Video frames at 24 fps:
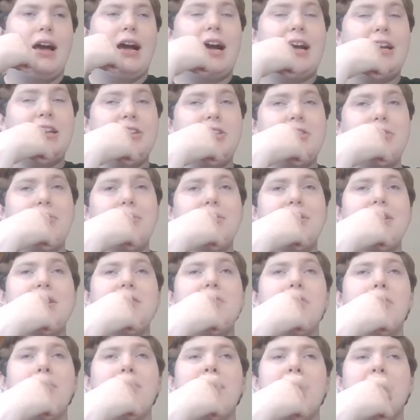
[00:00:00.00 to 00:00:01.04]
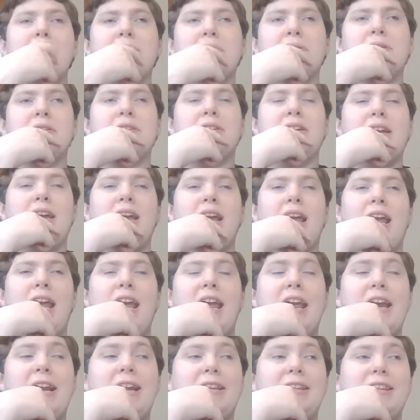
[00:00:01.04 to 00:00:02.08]
I do indeed remember
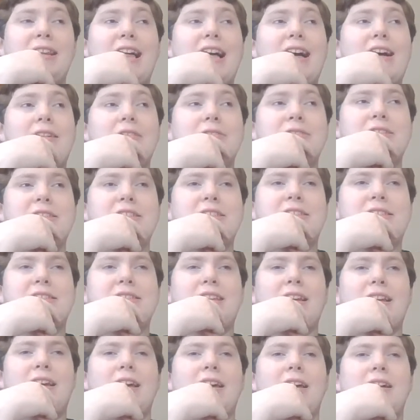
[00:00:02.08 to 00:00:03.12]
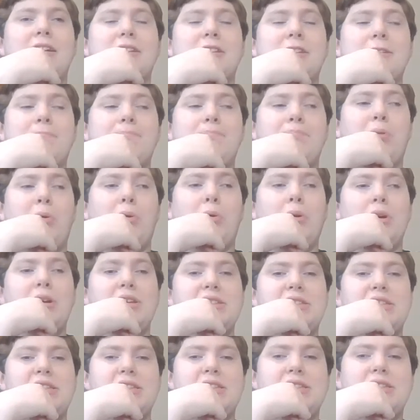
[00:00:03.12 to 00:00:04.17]
it allows it to
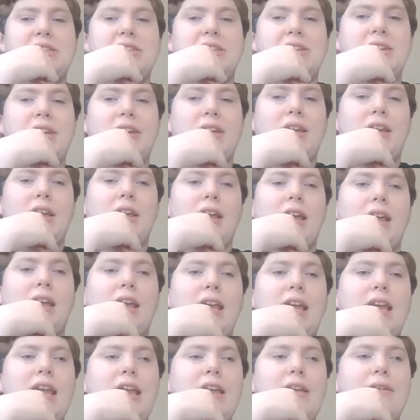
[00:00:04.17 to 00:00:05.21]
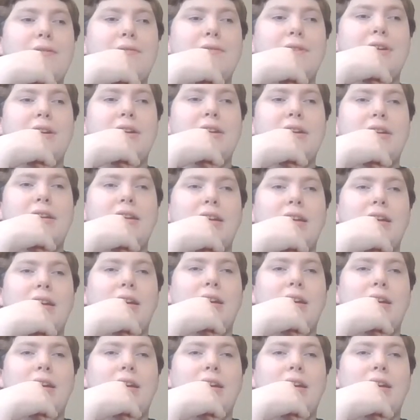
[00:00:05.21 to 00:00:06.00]
poison even